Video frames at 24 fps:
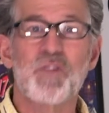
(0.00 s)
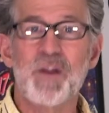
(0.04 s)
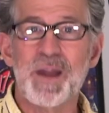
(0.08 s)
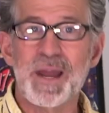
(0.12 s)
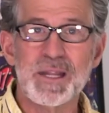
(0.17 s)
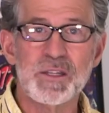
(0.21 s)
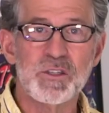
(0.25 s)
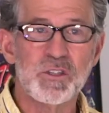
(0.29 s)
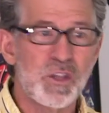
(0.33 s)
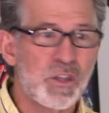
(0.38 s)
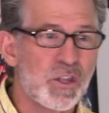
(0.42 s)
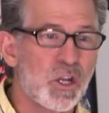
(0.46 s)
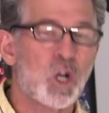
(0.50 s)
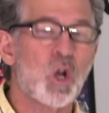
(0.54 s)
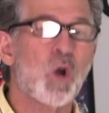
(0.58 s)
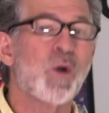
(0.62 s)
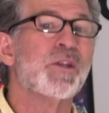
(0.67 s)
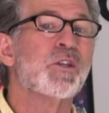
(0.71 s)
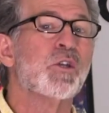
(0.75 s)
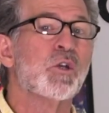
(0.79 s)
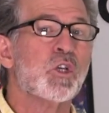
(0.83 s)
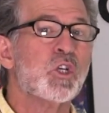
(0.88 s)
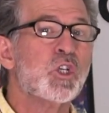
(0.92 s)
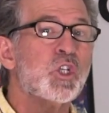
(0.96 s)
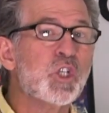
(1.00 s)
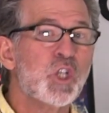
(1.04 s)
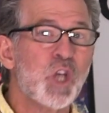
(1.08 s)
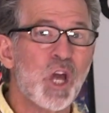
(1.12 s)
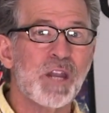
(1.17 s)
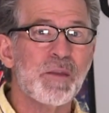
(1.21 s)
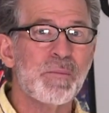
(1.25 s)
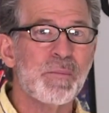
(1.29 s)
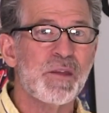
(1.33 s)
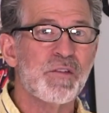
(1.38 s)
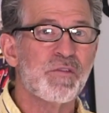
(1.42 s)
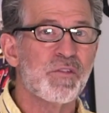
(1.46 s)
friends they're going to
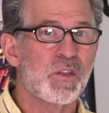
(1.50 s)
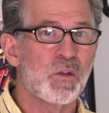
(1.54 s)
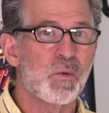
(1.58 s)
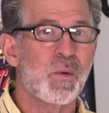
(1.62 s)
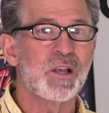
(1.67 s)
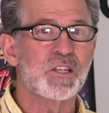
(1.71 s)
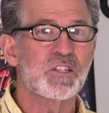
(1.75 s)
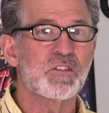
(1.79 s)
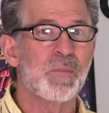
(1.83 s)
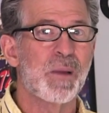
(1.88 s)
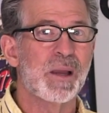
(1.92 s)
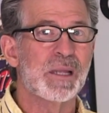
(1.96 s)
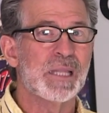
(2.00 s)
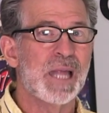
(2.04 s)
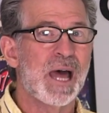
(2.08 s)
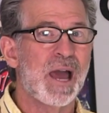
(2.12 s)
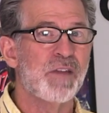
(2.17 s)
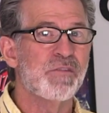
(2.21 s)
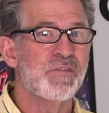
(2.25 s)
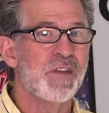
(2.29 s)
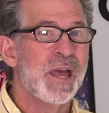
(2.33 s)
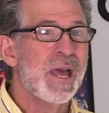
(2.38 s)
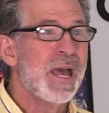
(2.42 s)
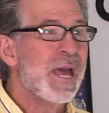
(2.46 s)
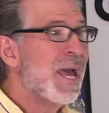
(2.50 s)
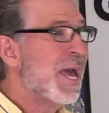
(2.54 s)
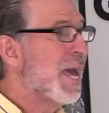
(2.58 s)
shun me for the rest of my life